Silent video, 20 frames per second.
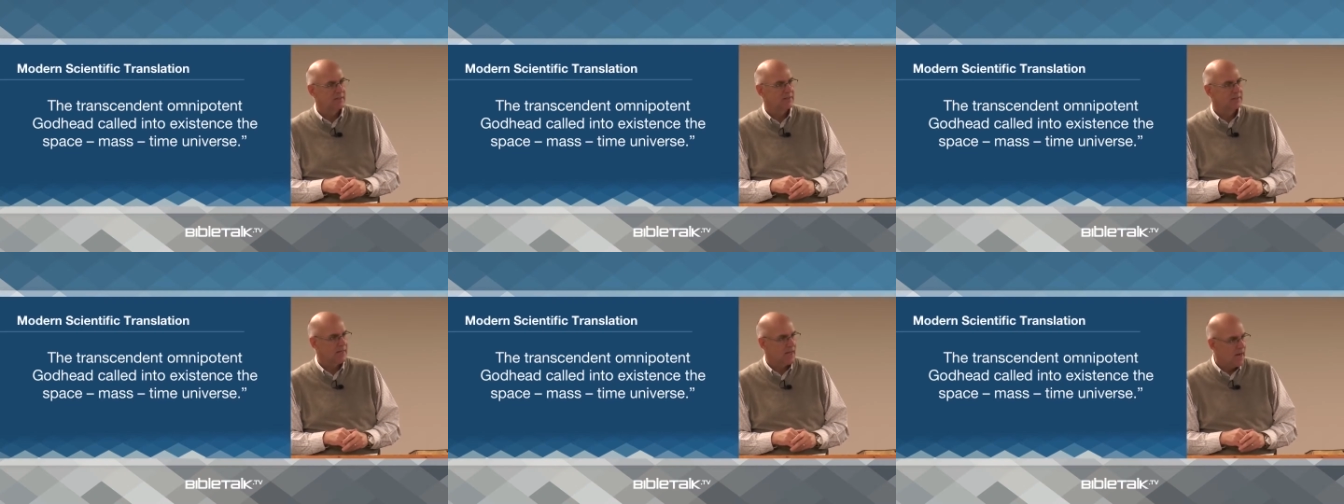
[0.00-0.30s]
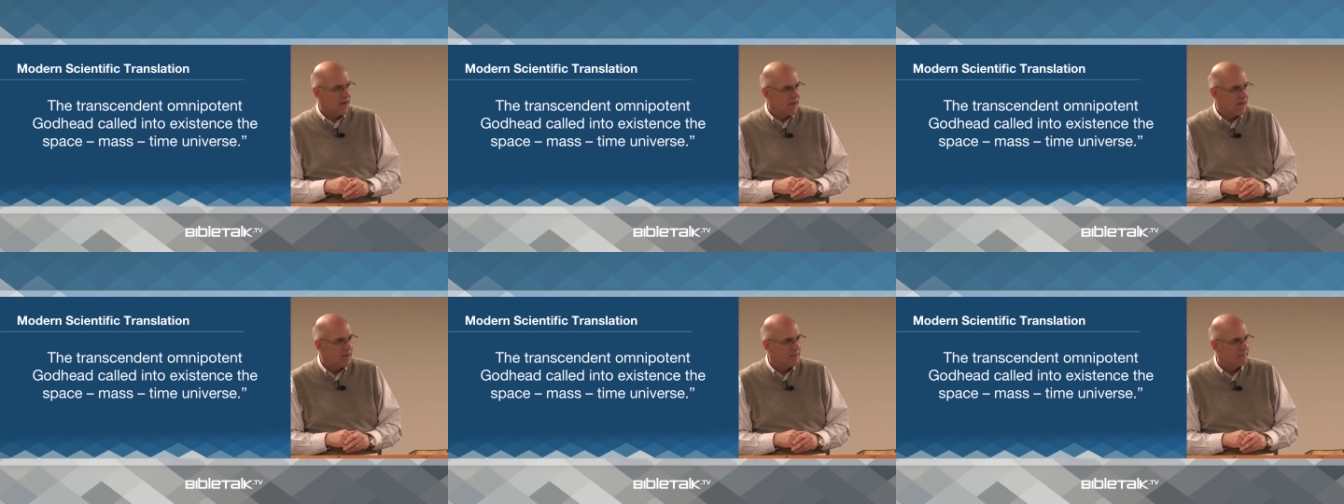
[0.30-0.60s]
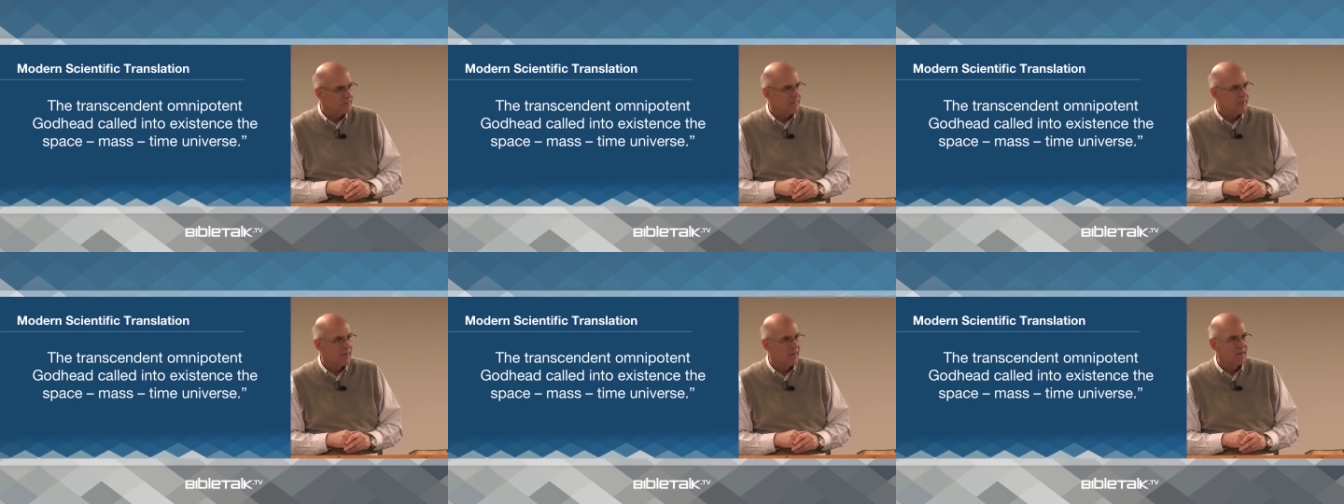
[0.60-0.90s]

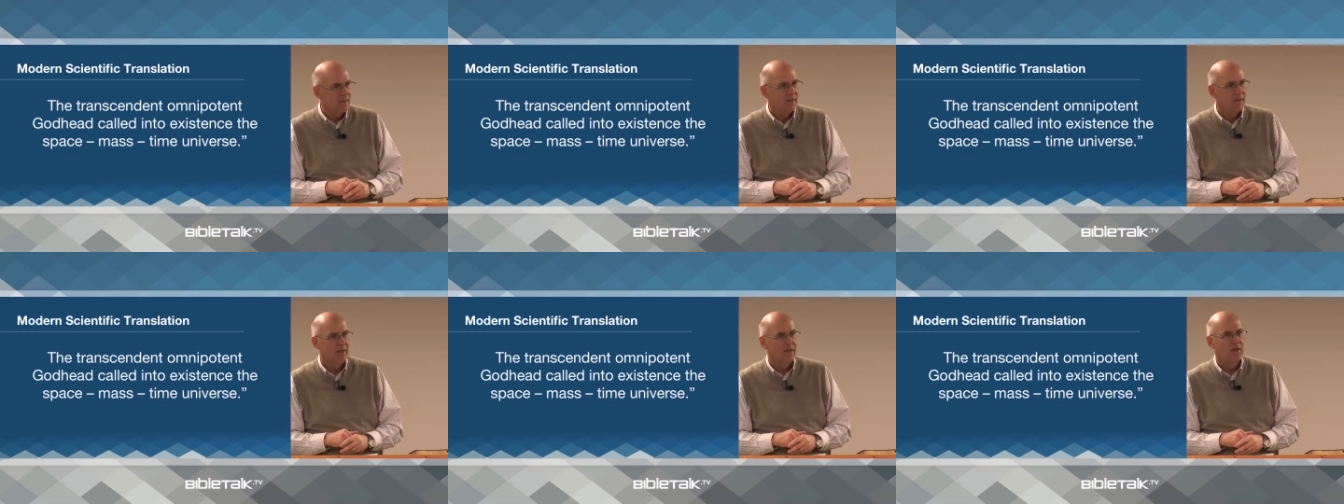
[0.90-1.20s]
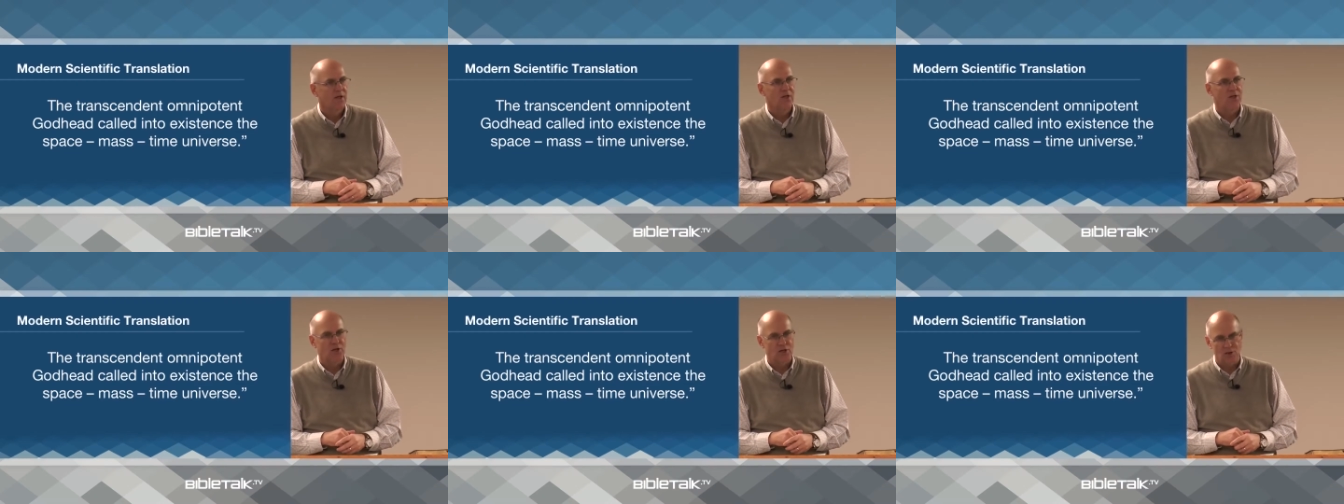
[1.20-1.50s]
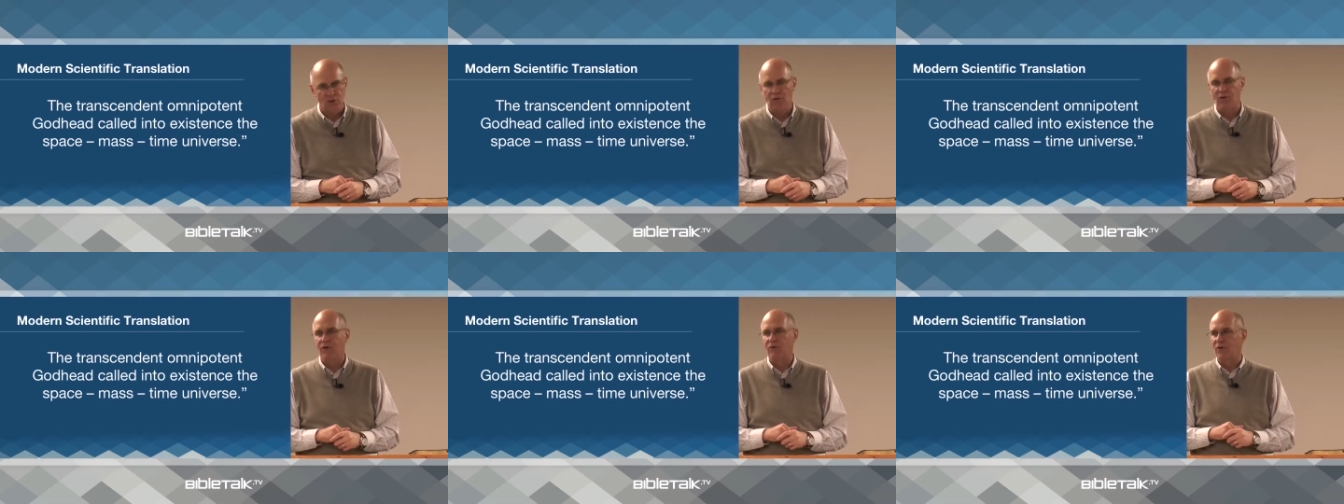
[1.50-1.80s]
time
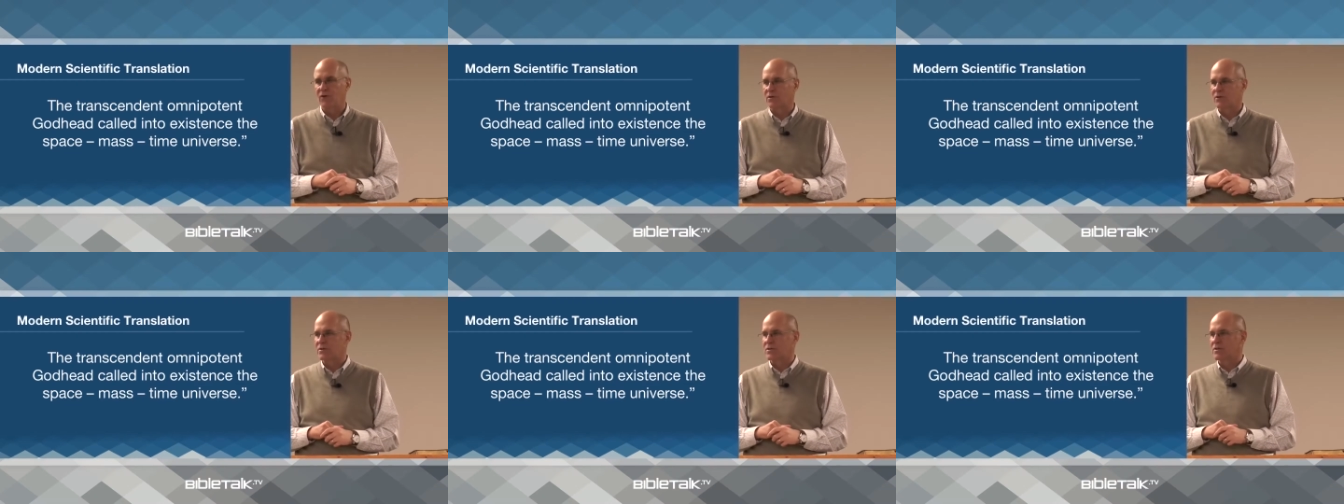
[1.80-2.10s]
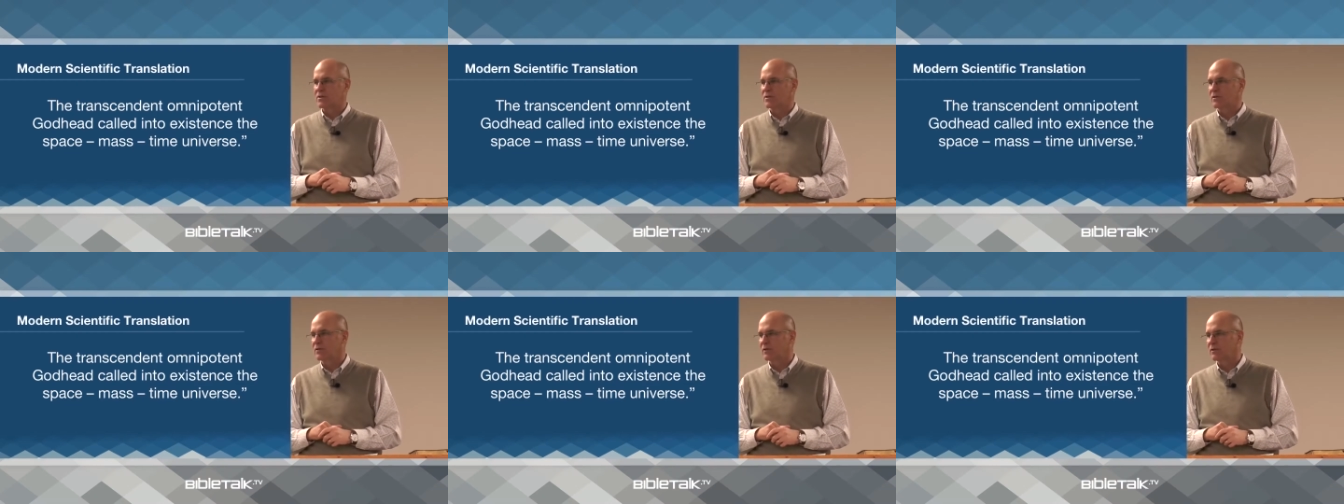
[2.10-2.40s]
universe.